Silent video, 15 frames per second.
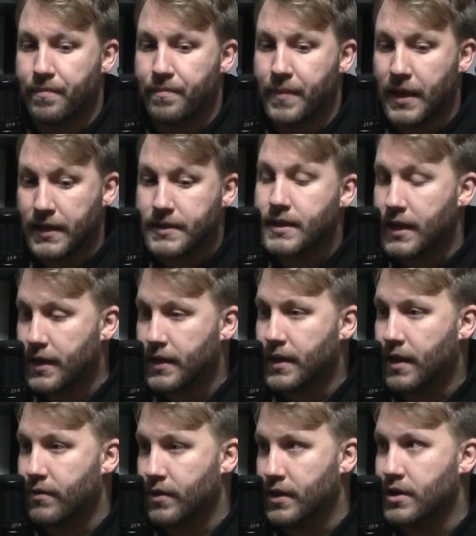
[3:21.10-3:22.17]
Maintaining that
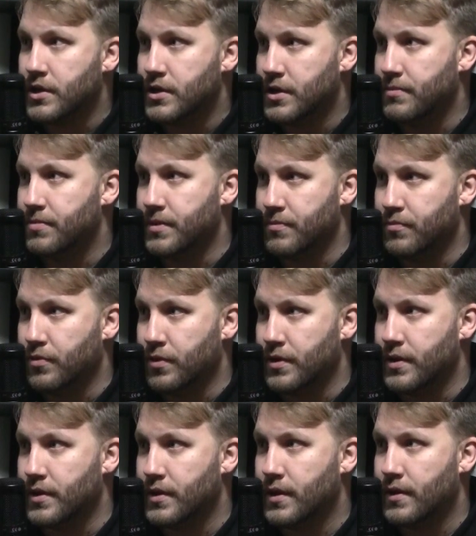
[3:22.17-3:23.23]
relationship is
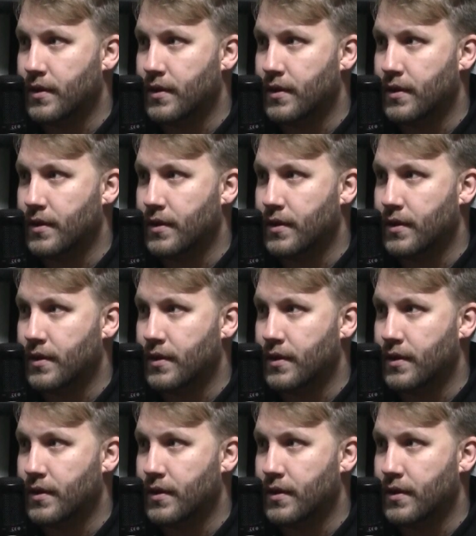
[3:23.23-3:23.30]
important.